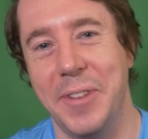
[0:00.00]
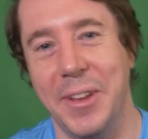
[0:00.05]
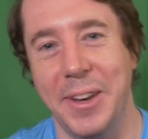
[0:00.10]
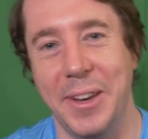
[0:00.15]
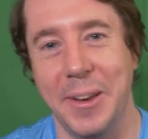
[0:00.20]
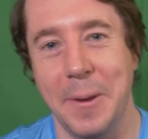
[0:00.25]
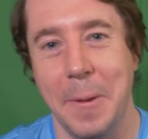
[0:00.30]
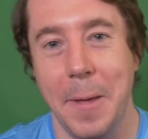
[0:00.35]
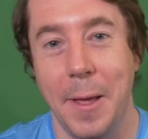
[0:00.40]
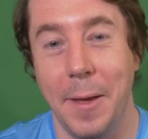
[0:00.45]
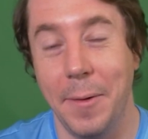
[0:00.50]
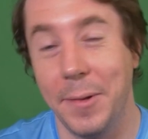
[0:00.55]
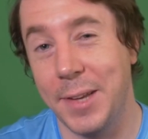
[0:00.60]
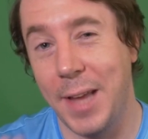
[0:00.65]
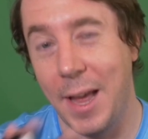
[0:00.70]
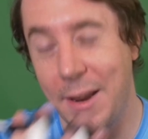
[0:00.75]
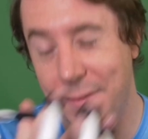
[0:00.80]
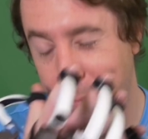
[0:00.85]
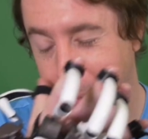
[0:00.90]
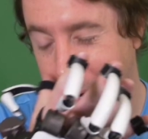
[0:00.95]
And it was
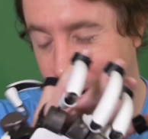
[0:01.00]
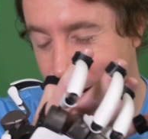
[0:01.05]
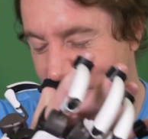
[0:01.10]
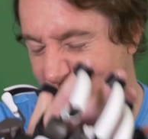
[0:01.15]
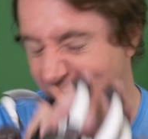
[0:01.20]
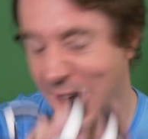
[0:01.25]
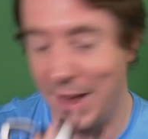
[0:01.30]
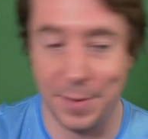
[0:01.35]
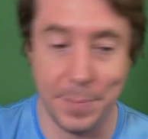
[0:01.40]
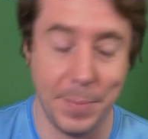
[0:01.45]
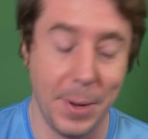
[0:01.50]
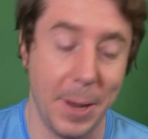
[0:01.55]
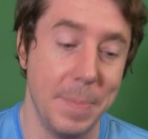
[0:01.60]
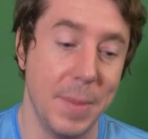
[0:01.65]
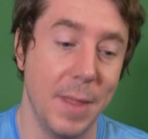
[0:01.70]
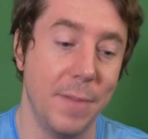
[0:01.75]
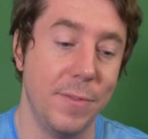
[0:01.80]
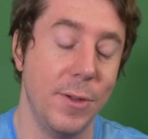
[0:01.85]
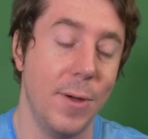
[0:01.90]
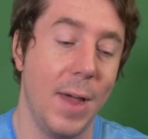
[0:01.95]
kind of a pain in the ass, but
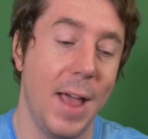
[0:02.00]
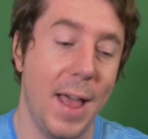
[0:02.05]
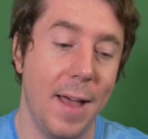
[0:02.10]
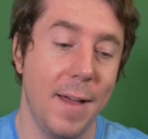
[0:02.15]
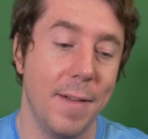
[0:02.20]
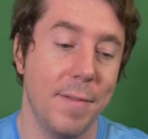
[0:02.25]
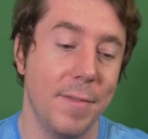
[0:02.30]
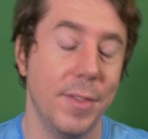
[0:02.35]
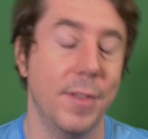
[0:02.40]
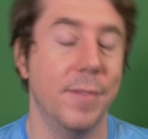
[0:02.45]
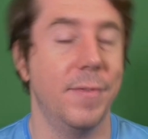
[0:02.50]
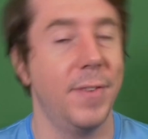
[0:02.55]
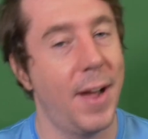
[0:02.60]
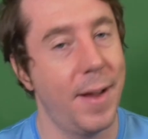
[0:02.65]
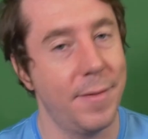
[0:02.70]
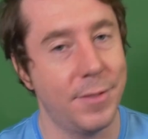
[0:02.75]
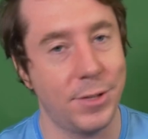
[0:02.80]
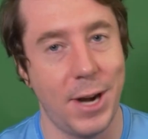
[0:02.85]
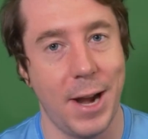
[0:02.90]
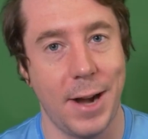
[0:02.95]
if you have the
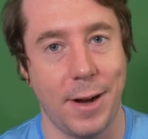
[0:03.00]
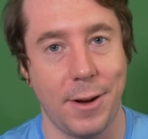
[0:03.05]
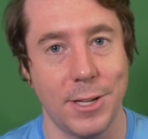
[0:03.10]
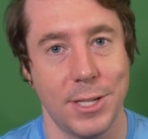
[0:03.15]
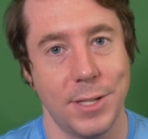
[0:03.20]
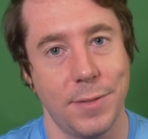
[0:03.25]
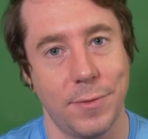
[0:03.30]
Vive trackers,